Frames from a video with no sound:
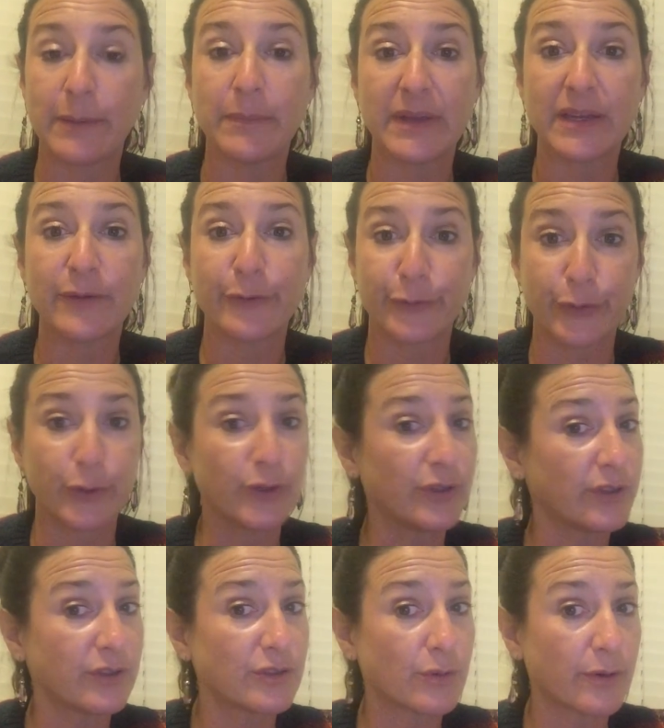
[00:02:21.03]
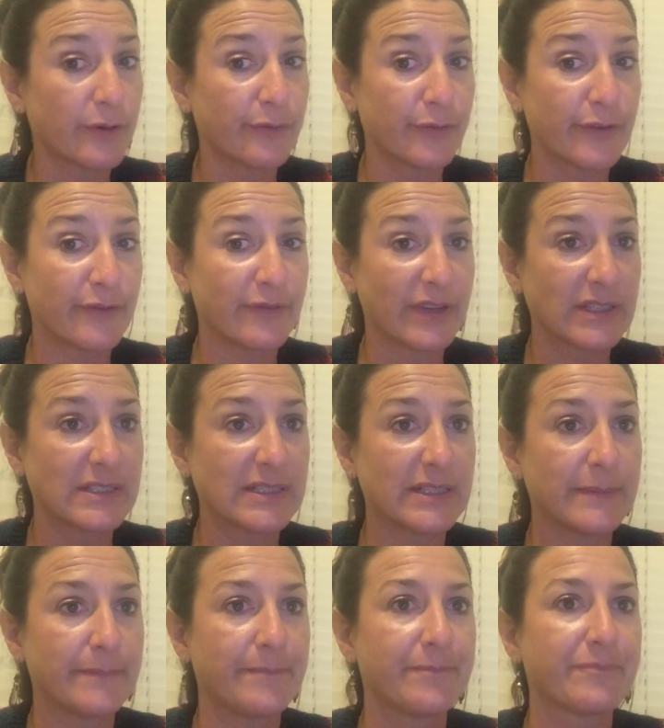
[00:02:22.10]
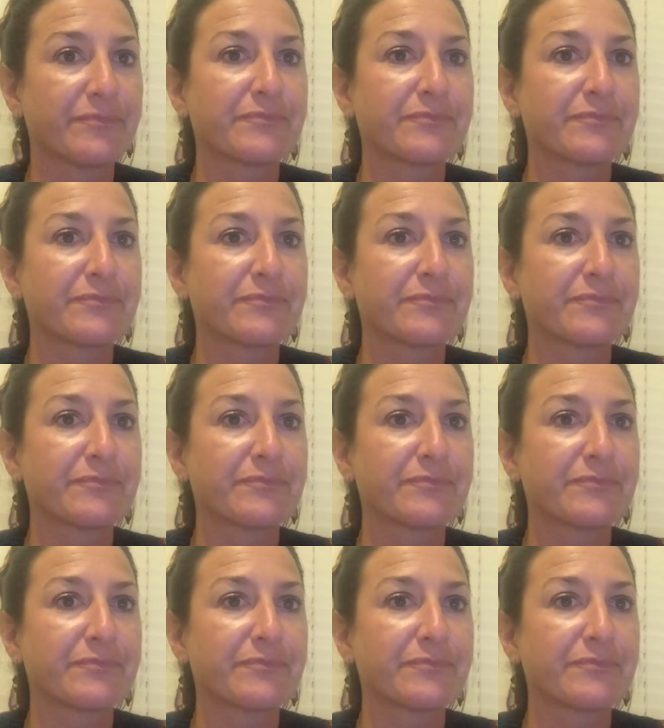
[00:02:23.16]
be a foot in the door for the victim,